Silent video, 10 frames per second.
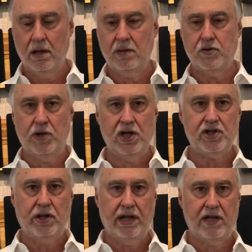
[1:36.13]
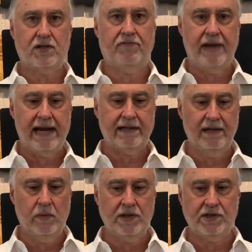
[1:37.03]
Traditionally, a
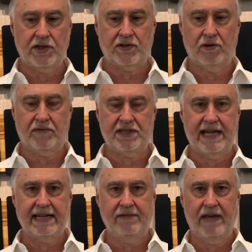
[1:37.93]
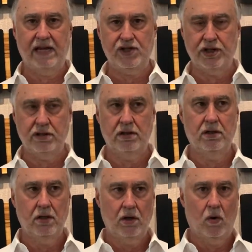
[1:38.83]
surfactant, which is a surface active agent,
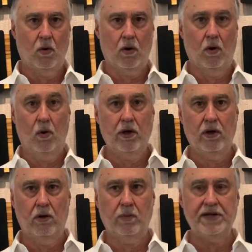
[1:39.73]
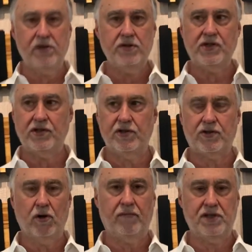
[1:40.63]
or oil reduces the
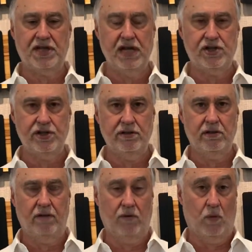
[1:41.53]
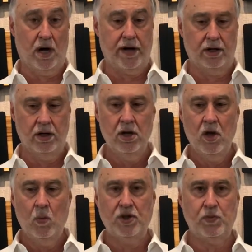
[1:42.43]
surface tension of the water,
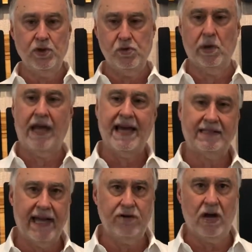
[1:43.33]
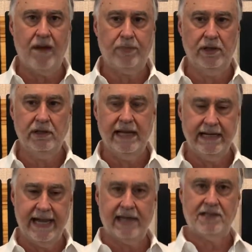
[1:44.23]
which when you relax that droplet and it
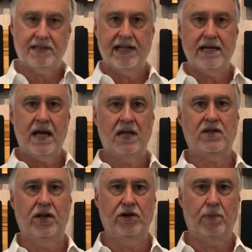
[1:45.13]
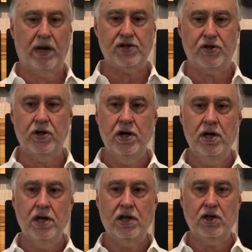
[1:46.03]
exits that nozzle under pressure,
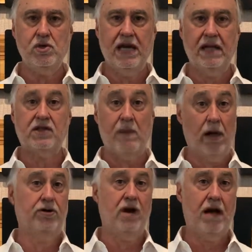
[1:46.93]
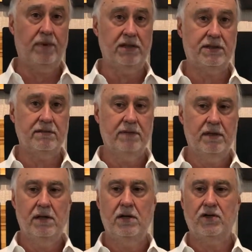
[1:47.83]
you get smaller droplets.
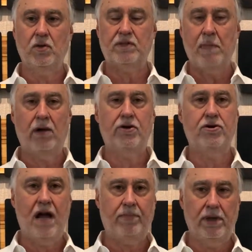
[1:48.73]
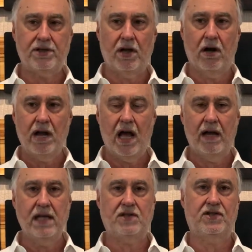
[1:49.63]
So smaller droplets are not
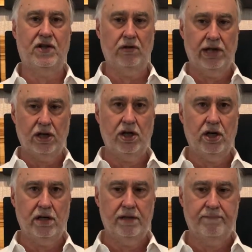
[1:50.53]
necessarily good